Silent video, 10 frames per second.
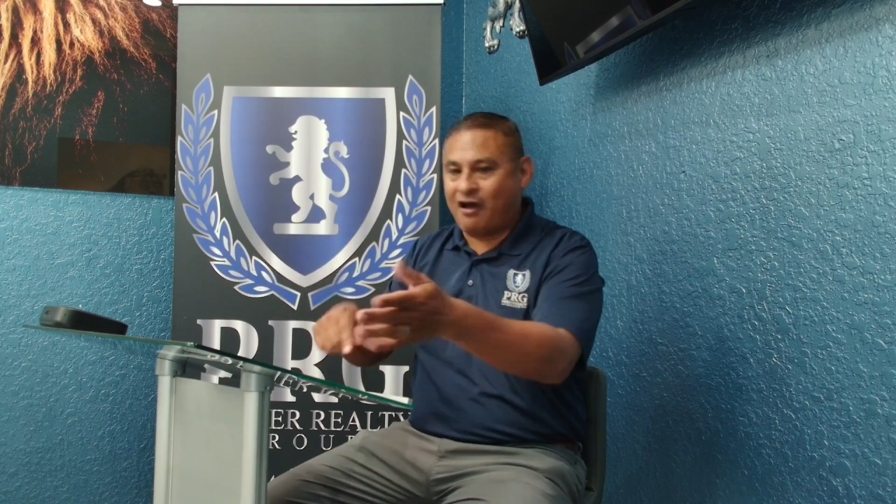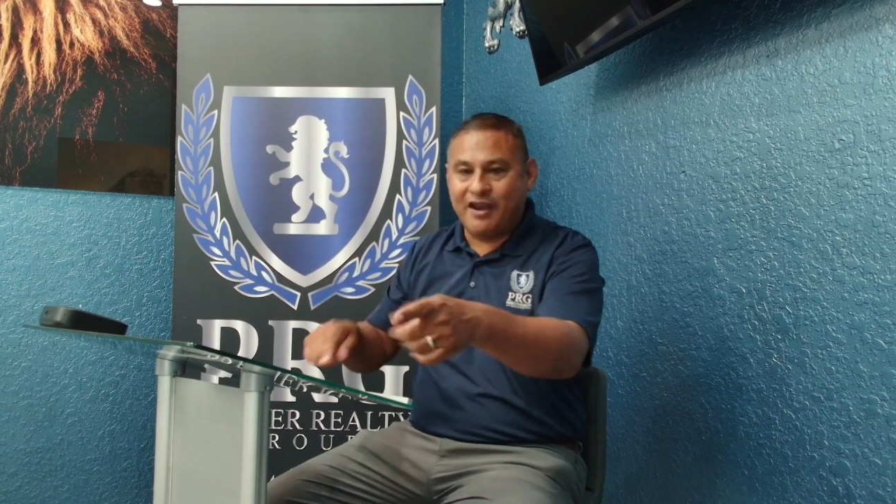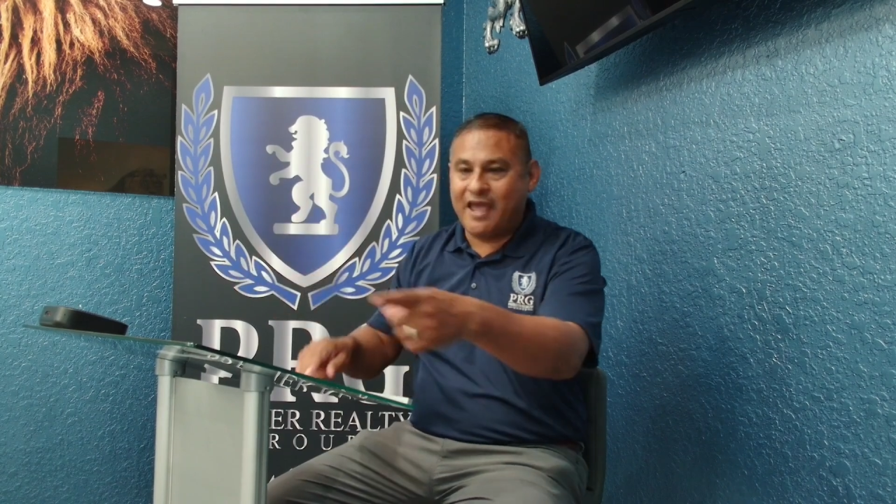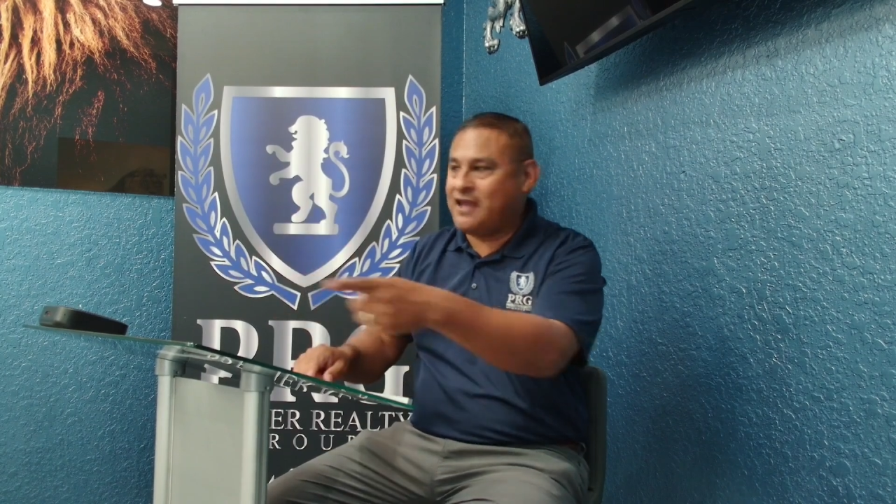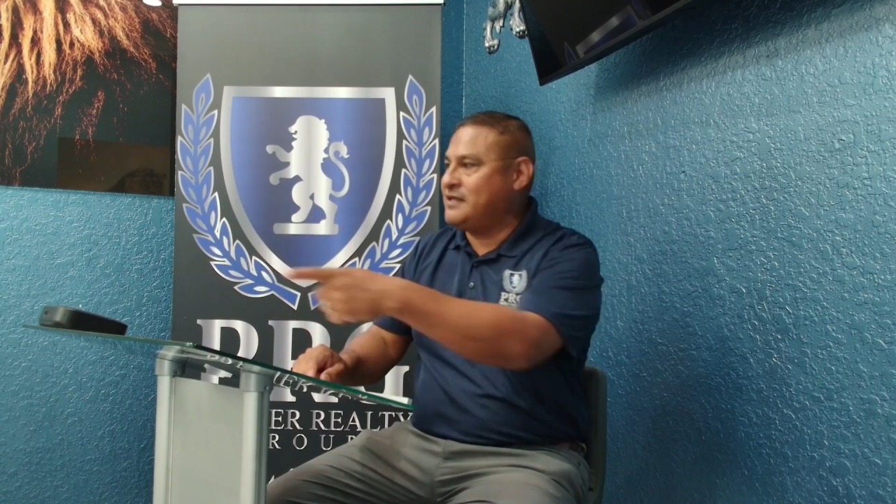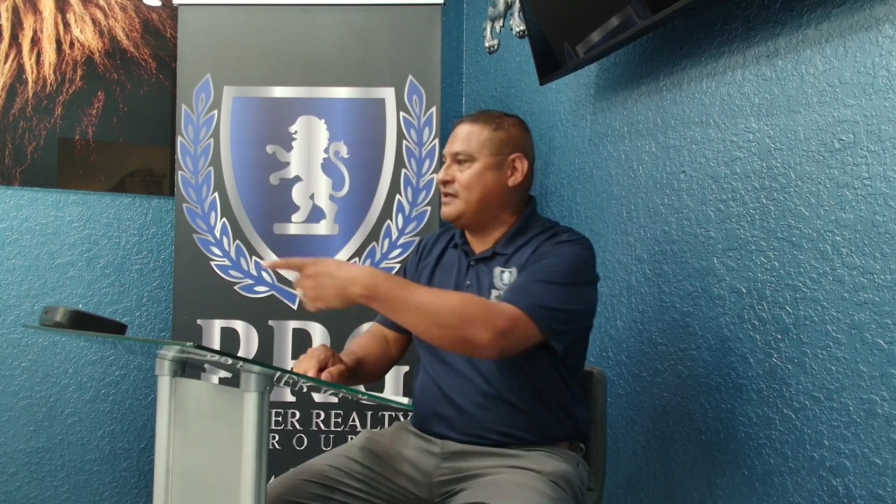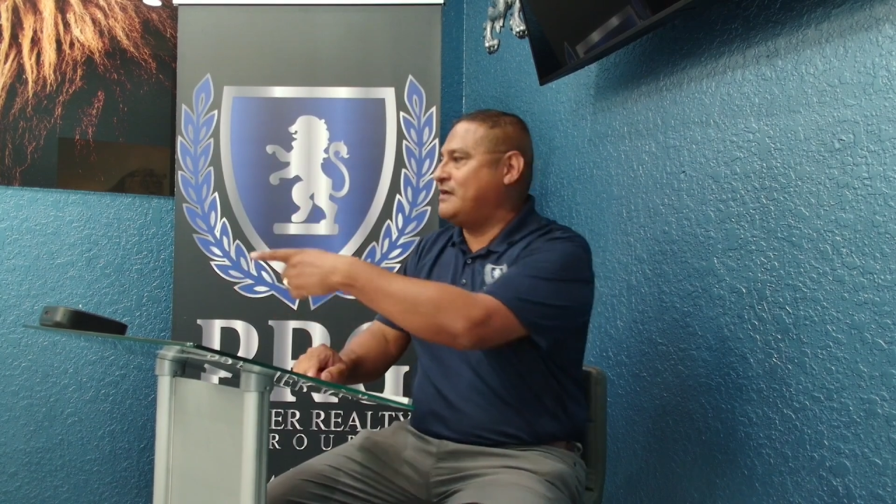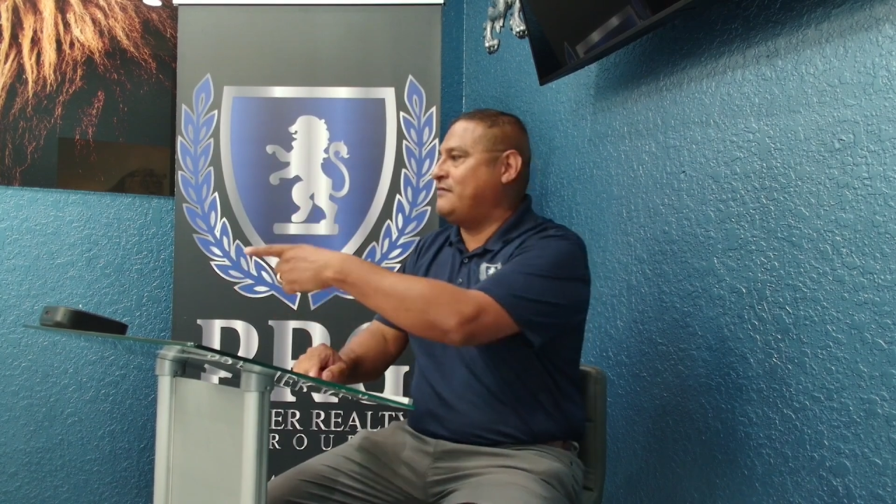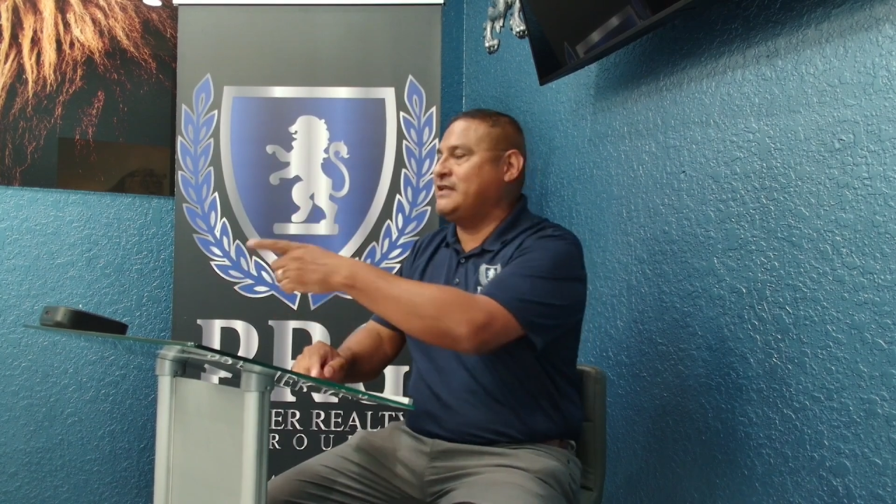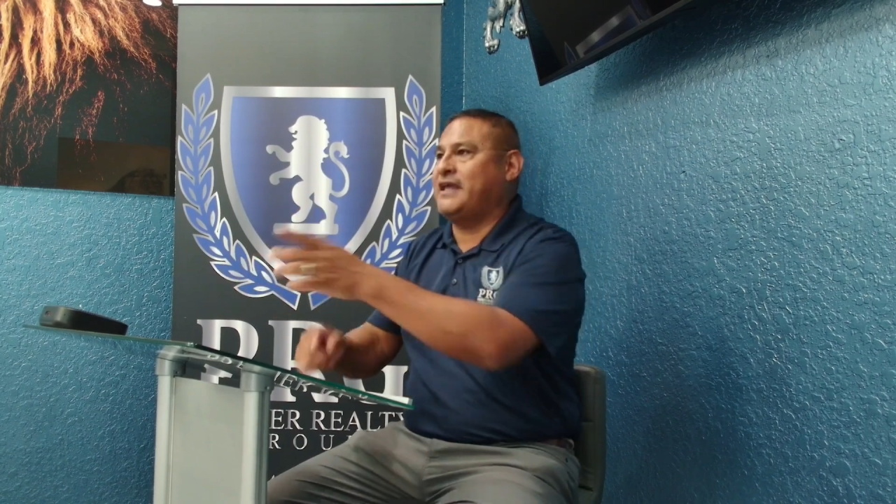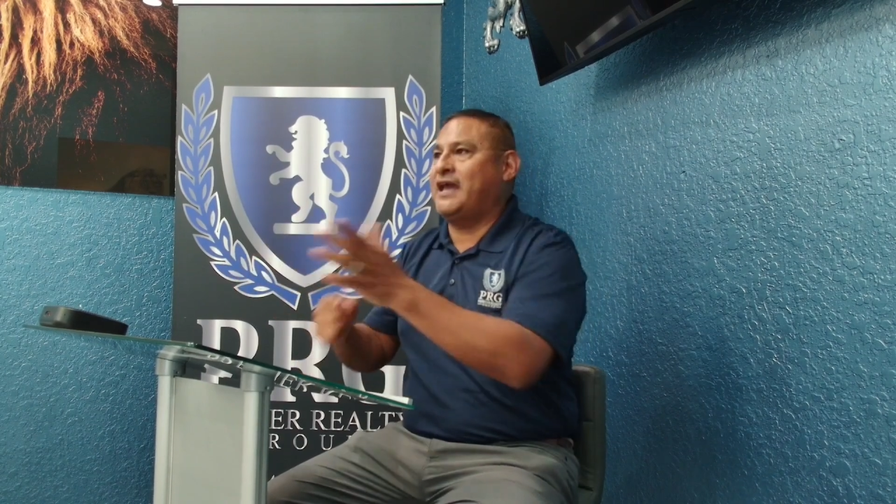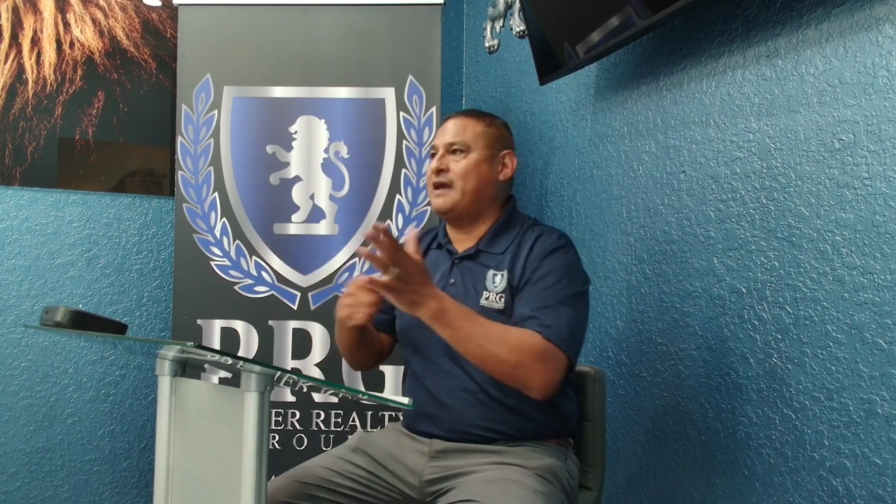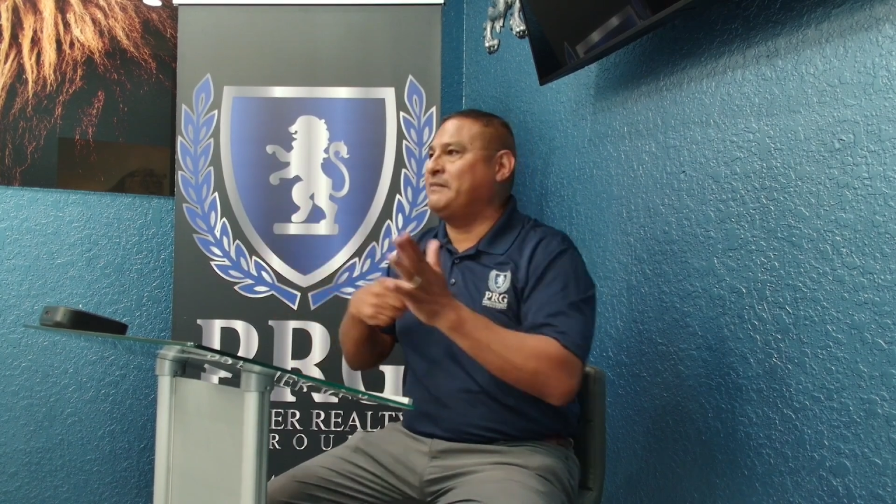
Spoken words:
On any given day,